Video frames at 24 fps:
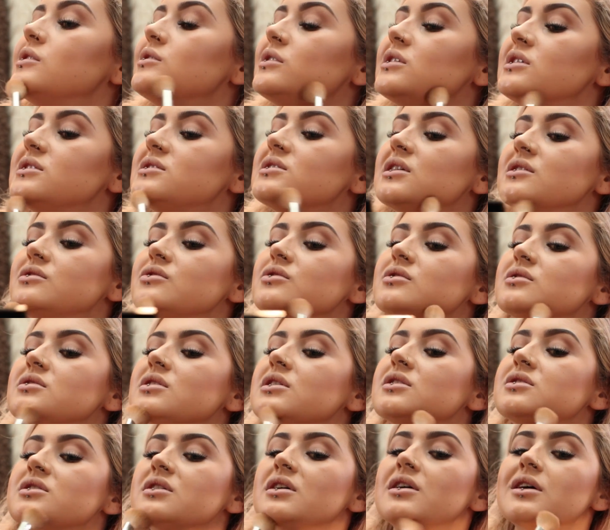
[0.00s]
the reason I do
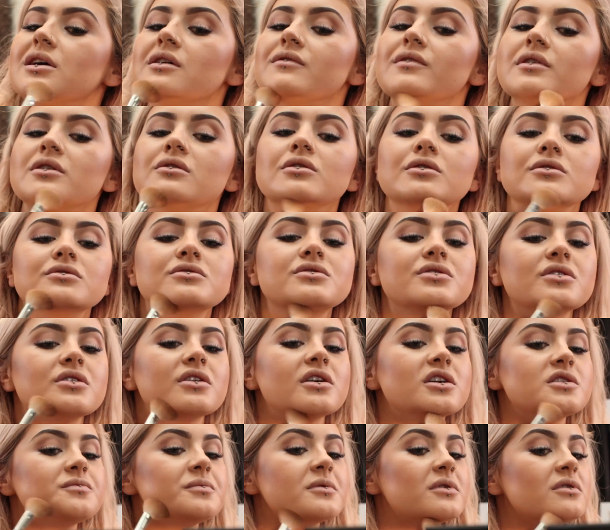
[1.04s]
such a heavy contour
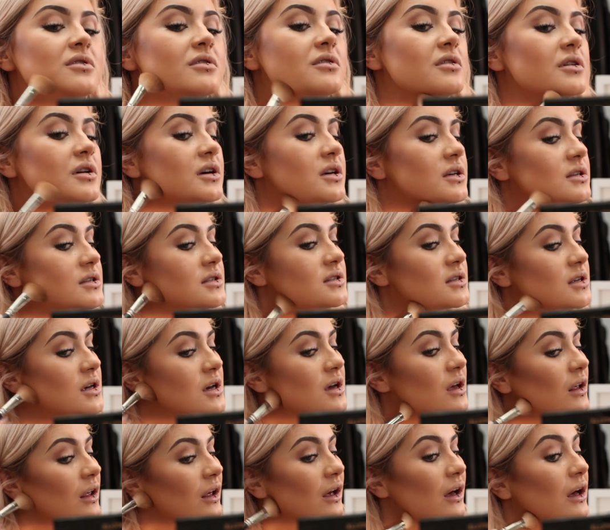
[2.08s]
is because
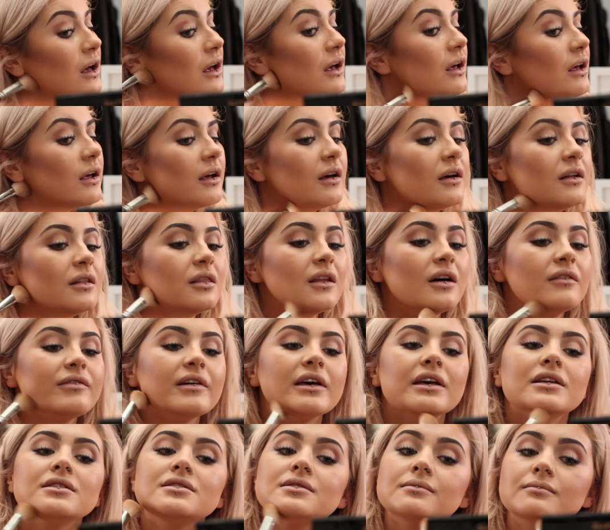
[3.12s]
I love
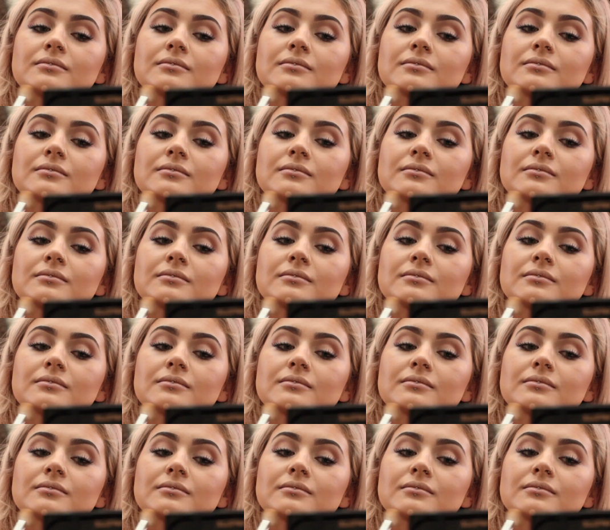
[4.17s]
it.